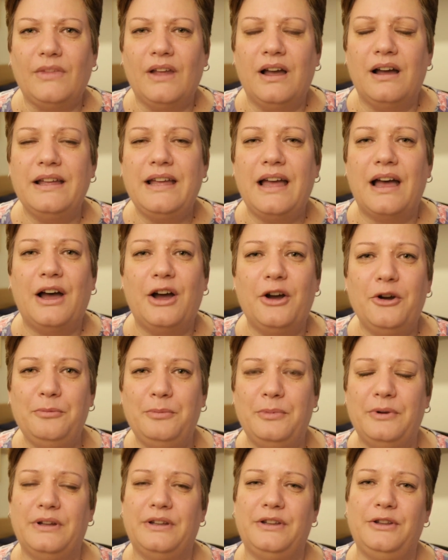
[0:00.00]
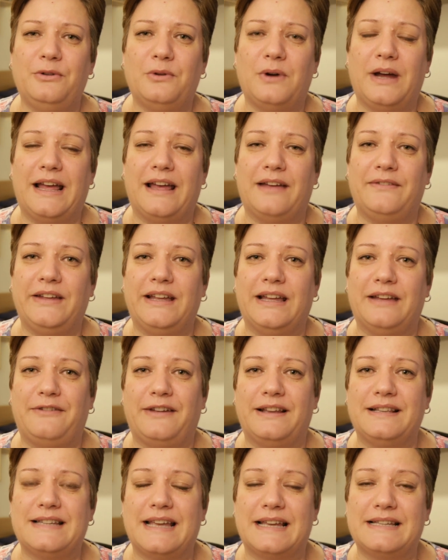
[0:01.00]
I hope you are having a
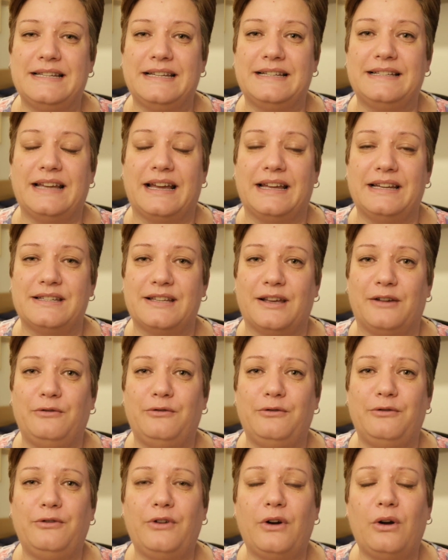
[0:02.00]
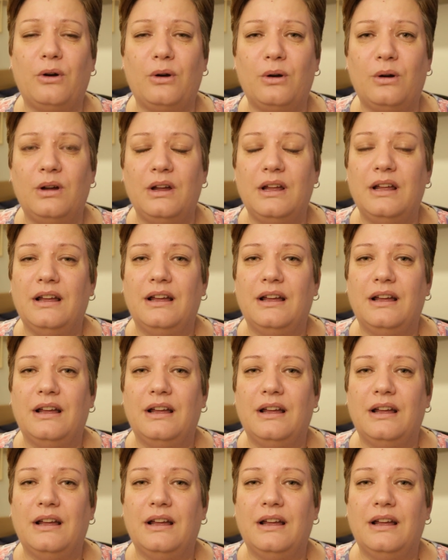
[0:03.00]
fantastic day so far.